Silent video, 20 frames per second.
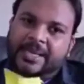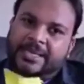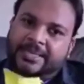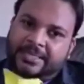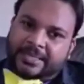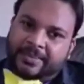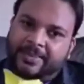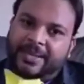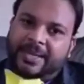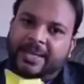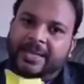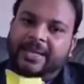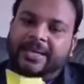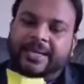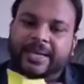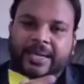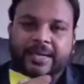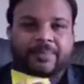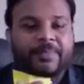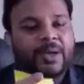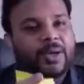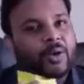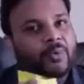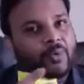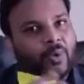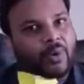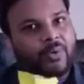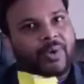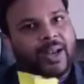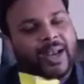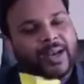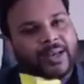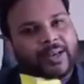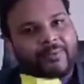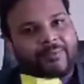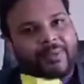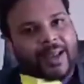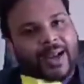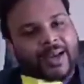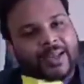Similarly, treatment of
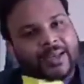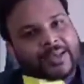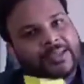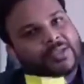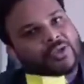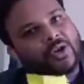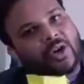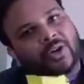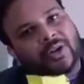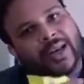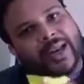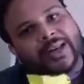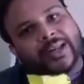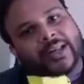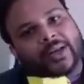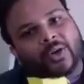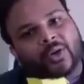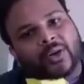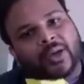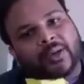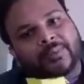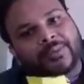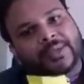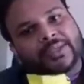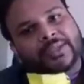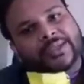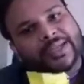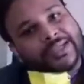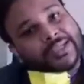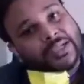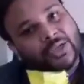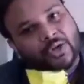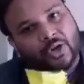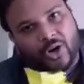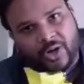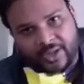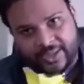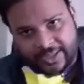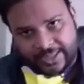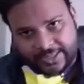overactive bladder is not likely to help the stress
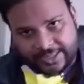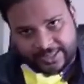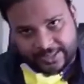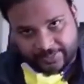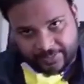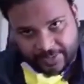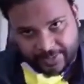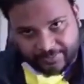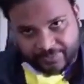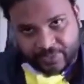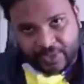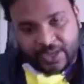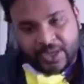incontinence symptom.